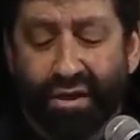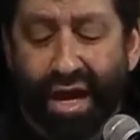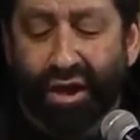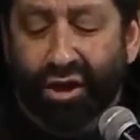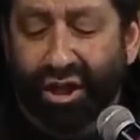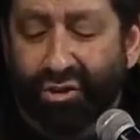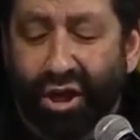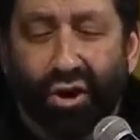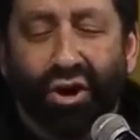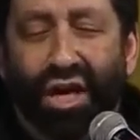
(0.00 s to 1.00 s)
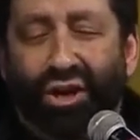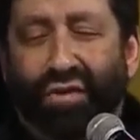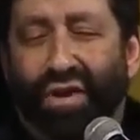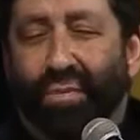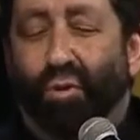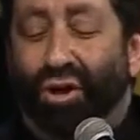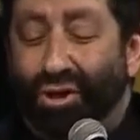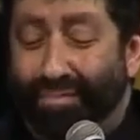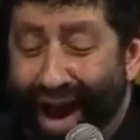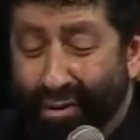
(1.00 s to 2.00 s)
They clearly heard each of them were
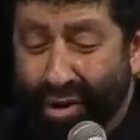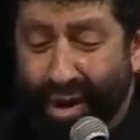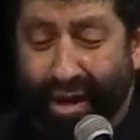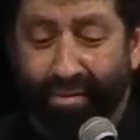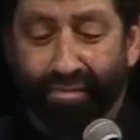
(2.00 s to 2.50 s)
to marry me.